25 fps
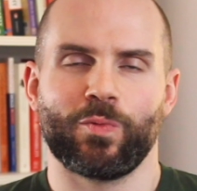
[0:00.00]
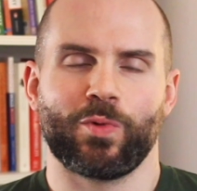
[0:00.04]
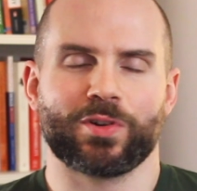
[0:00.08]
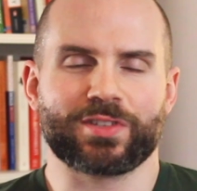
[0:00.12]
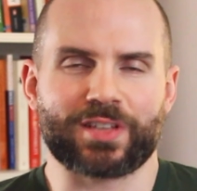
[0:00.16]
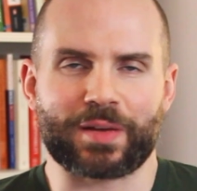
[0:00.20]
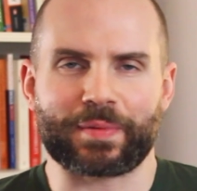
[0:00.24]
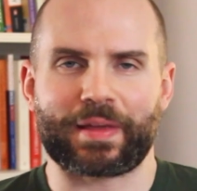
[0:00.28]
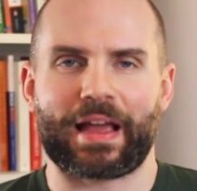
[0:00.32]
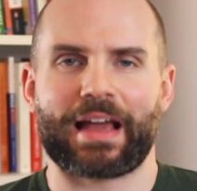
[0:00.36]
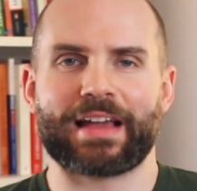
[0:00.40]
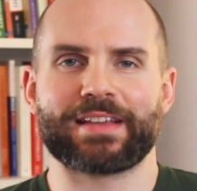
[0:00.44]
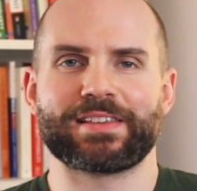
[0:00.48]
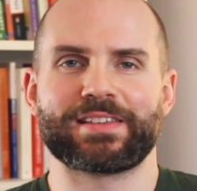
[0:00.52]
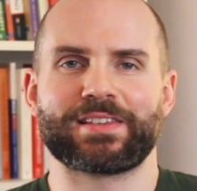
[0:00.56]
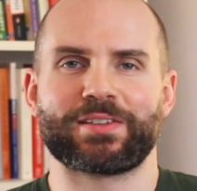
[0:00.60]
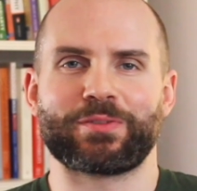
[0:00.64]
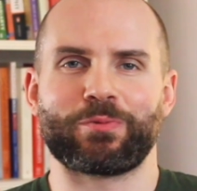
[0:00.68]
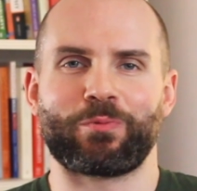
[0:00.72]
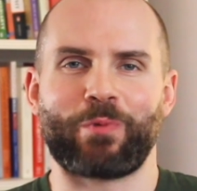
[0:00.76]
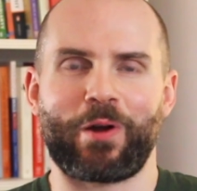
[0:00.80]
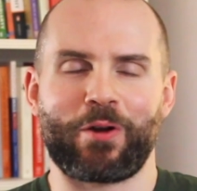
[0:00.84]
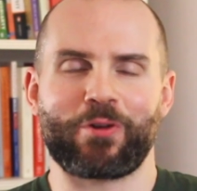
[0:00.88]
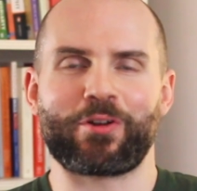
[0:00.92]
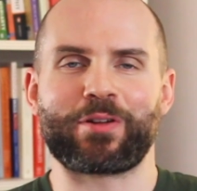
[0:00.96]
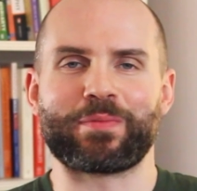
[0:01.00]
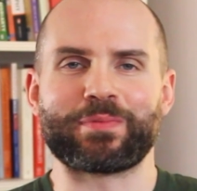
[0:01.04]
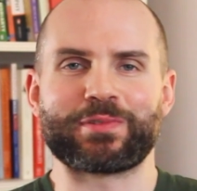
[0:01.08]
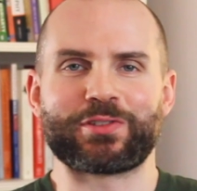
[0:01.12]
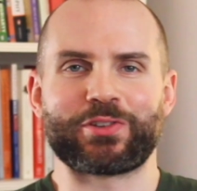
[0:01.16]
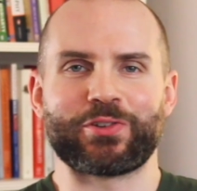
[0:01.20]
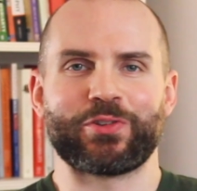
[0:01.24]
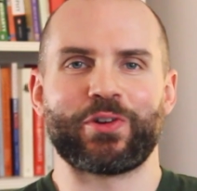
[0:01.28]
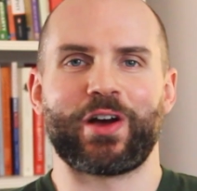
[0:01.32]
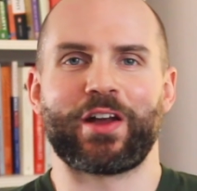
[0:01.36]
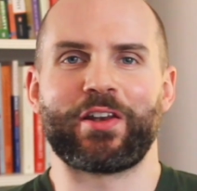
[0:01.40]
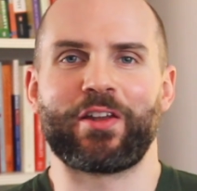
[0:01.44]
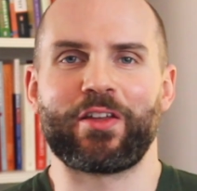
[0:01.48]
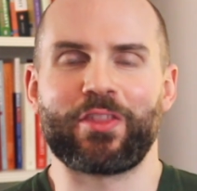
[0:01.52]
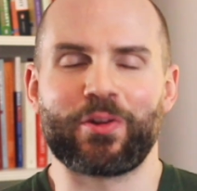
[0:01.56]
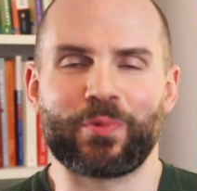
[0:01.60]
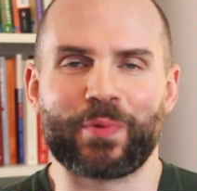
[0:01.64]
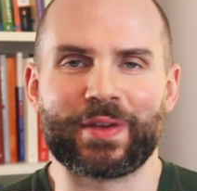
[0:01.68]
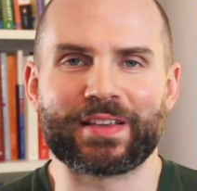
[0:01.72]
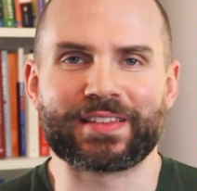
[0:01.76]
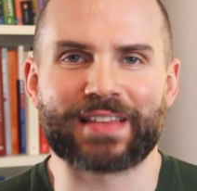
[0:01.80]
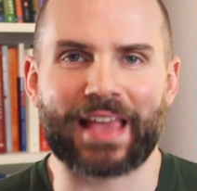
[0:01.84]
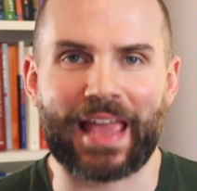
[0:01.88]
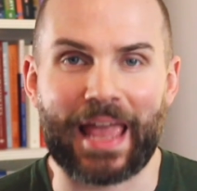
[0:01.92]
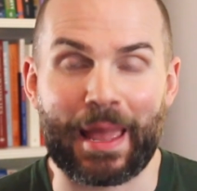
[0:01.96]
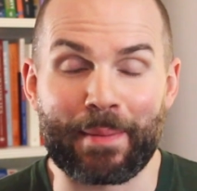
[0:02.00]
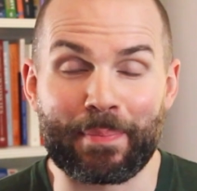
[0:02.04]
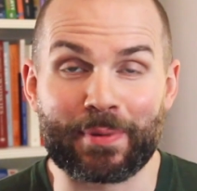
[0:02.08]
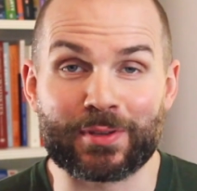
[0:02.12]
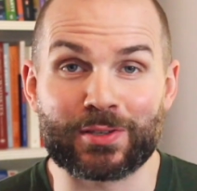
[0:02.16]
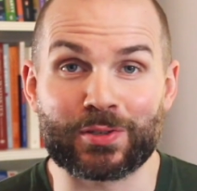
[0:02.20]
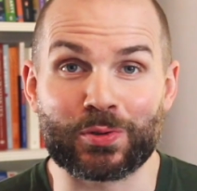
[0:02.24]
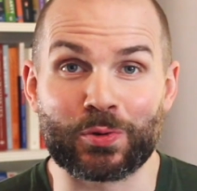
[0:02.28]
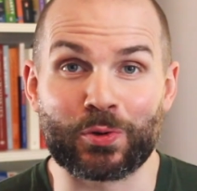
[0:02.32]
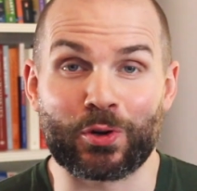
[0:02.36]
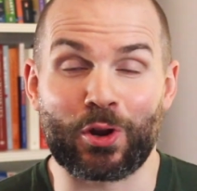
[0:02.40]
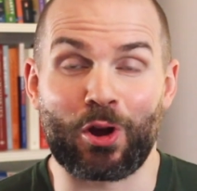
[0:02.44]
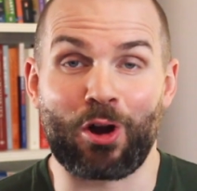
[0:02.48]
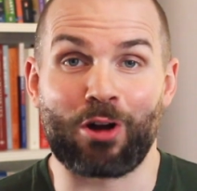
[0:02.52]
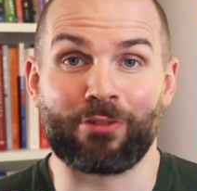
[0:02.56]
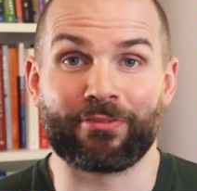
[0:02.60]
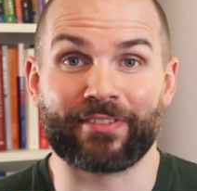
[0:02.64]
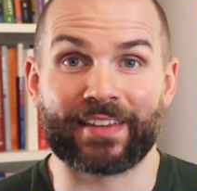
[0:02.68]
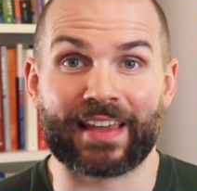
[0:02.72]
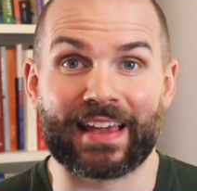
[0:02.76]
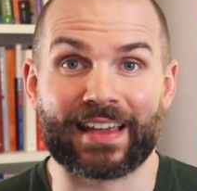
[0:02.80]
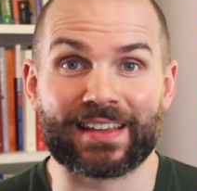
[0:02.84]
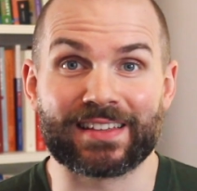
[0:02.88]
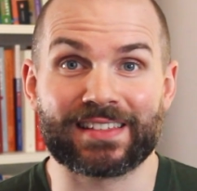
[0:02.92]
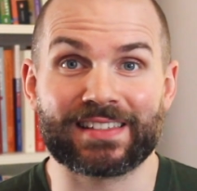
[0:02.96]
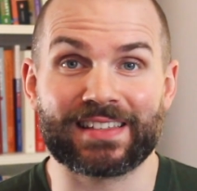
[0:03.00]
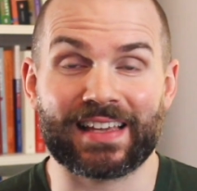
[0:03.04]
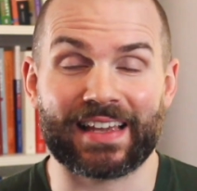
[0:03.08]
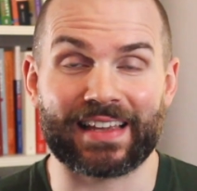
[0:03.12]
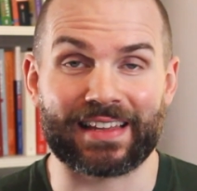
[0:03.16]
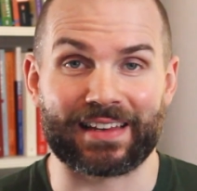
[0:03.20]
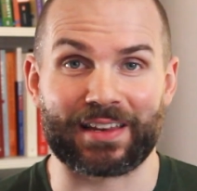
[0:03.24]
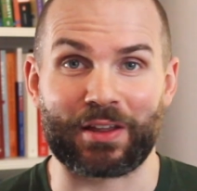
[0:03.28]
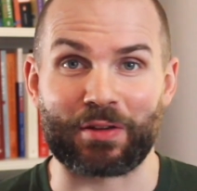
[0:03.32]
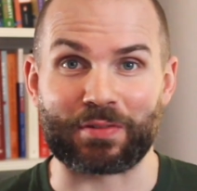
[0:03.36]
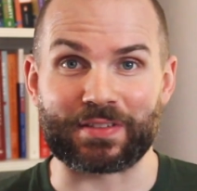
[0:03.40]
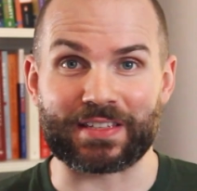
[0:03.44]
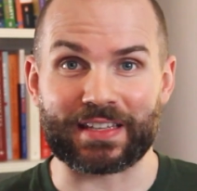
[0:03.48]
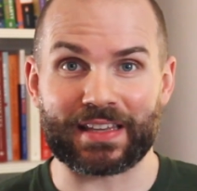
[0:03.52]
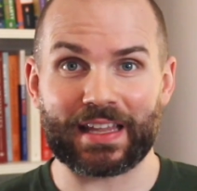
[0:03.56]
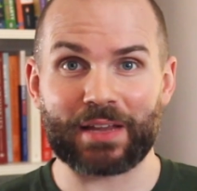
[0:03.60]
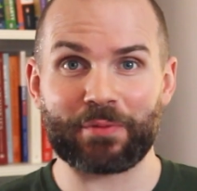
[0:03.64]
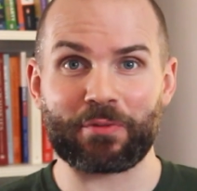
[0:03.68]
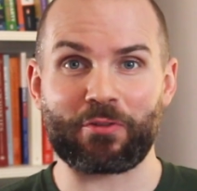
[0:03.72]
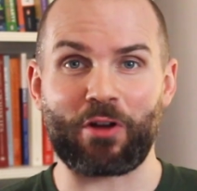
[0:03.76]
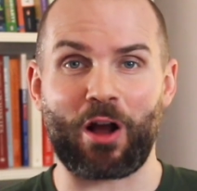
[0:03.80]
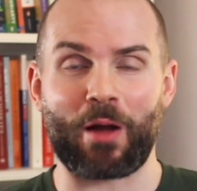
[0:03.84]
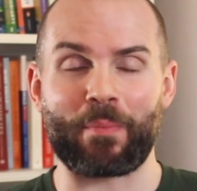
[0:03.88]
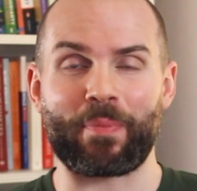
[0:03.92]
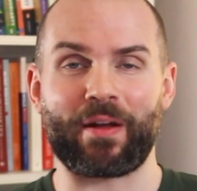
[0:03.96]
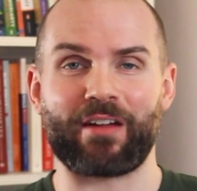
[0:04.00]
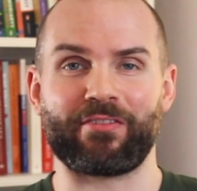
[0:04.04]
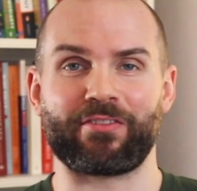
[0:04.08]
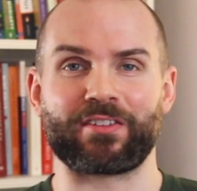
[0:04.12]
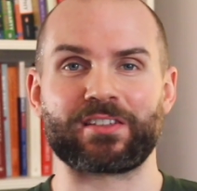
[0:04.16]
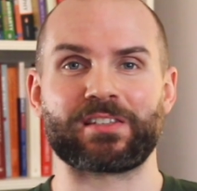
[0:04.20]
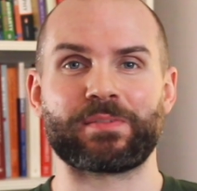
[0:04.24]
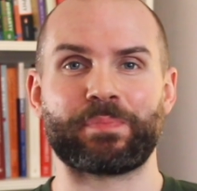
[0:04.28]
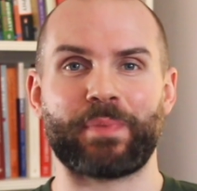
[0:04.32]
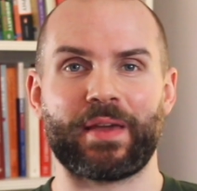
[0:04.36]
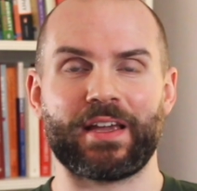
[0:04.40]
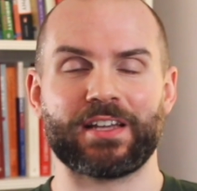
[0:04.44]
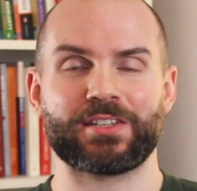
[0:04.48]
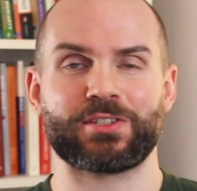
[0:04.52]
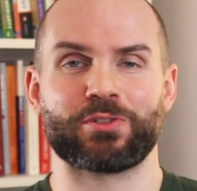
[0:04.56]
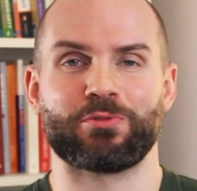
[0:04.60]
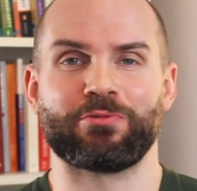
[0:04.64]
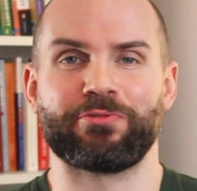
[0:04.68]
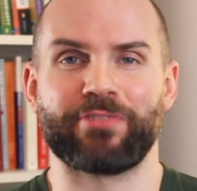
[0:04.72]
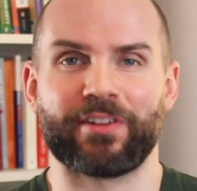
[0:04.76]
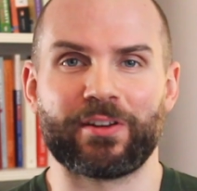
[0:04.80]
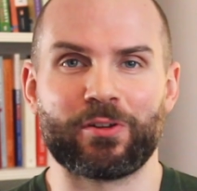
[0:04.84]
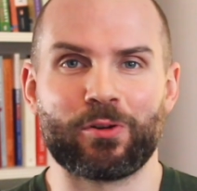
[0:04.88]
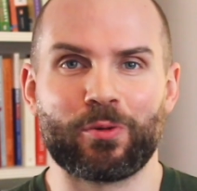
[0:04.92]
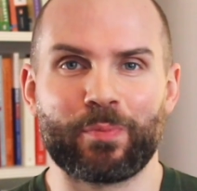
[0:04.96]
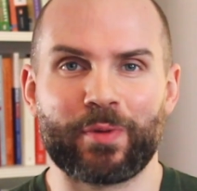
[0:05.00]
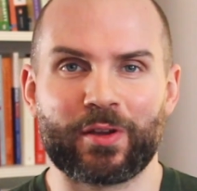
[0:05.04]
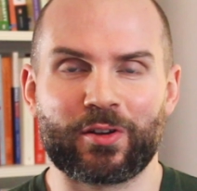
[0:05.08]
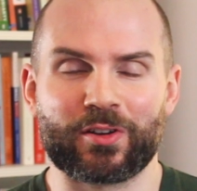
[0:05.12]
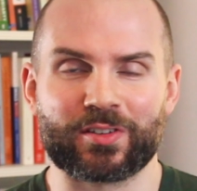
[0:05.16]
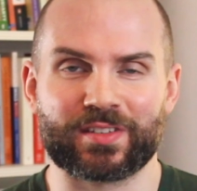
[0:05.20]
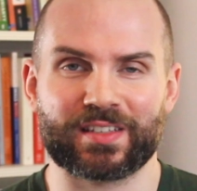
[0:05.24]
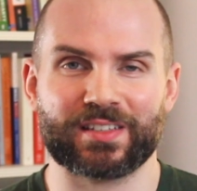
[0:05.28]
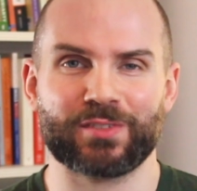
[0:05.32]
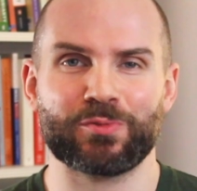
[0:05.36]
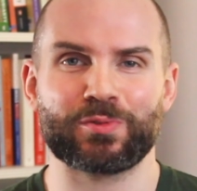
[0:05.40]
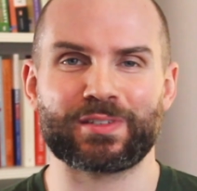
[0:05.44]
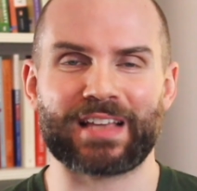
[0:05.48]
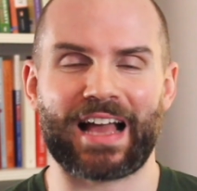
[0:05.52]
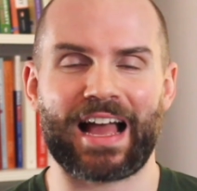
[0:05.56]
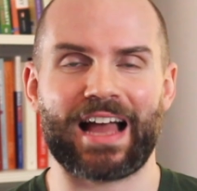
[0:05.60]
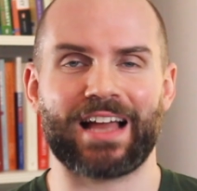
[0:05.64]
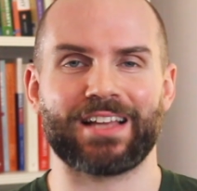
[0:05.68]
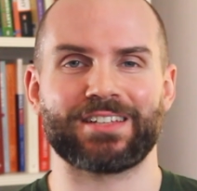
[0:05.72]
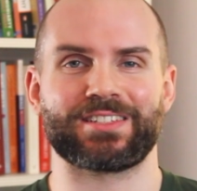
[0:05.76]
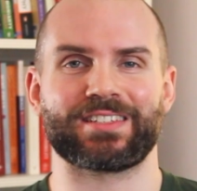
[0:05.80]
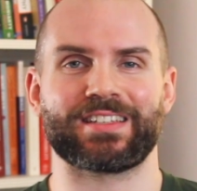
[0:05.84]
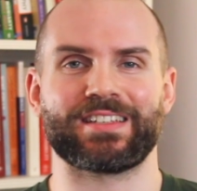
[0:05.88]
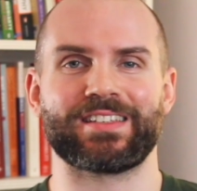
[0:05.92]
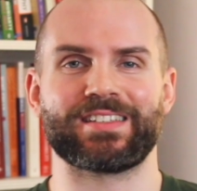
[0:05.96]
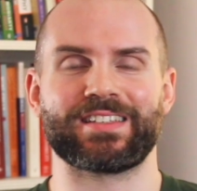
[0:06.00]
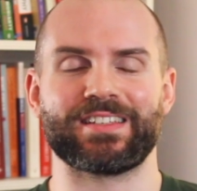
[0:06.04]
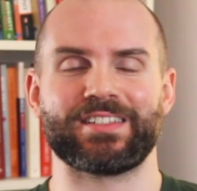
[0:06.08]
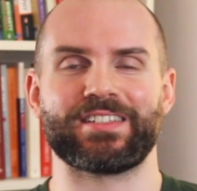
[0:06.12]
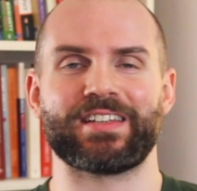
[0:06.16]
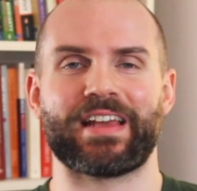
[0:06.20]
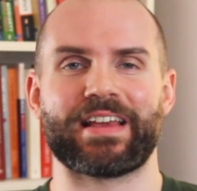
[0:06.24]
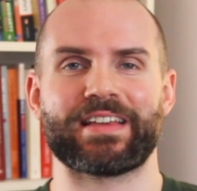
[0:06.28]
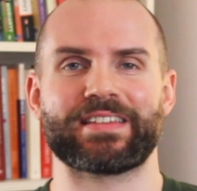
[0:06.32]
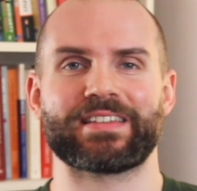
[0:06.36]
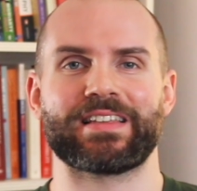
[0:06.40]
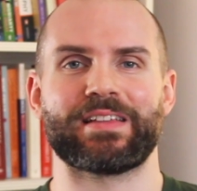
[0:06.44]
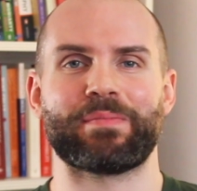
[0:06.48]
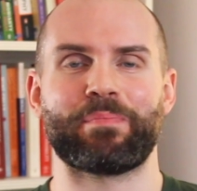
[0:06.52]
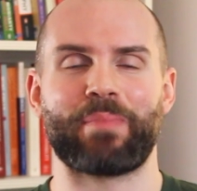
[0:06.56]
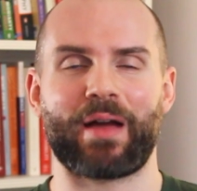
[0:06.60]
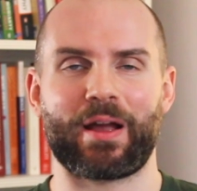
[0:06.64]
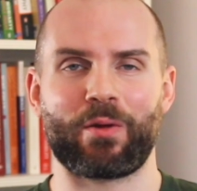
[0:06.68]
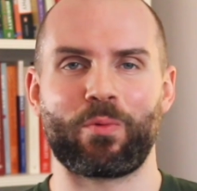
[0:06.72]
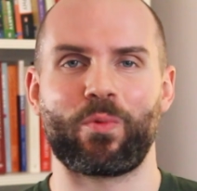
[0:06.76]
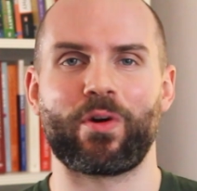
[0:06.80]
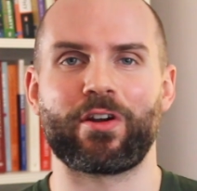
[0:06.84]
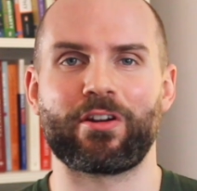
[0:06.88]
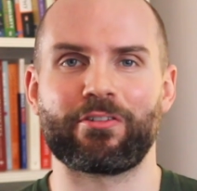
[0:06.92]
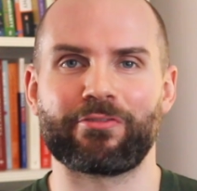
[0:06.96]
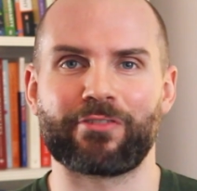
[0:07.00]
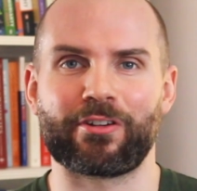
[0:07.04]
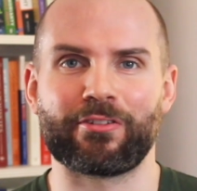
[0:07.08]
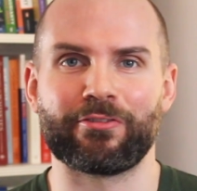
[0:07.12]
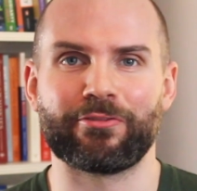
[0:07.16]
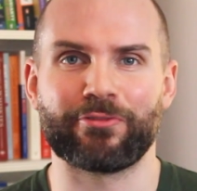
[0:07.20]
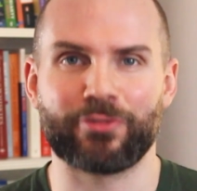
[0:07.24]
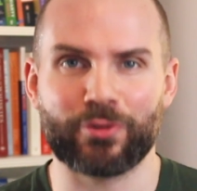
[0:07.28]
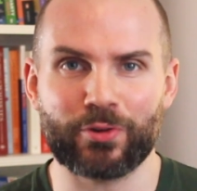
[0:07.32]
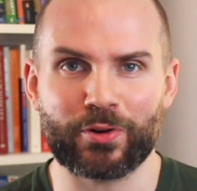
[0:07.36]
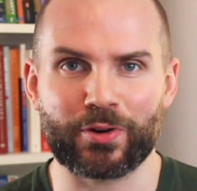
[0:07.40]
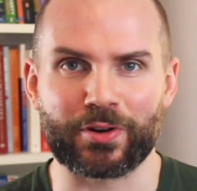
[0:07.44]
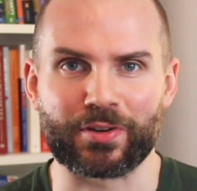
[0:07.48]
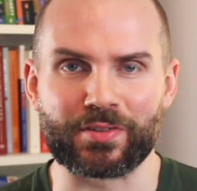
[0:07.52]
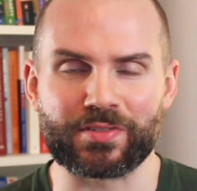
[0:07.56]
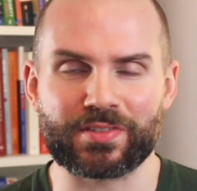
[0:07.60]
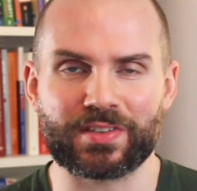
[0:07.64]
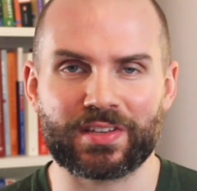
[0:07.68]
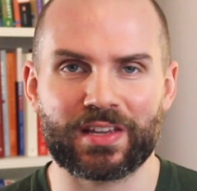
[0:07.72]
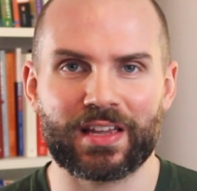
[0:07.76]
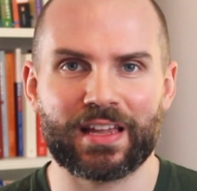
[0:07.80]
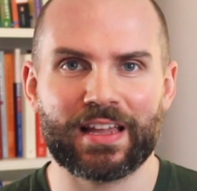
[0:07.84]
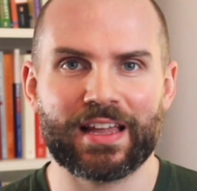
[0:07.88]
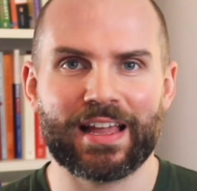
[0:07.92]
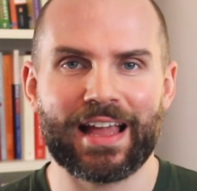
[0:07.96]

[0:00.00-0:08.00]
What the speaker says: What's up guys, welcome to another week's episode of GetPsyched. Now today we've got a bit of a special video because this was actually suggested by one of our viewers.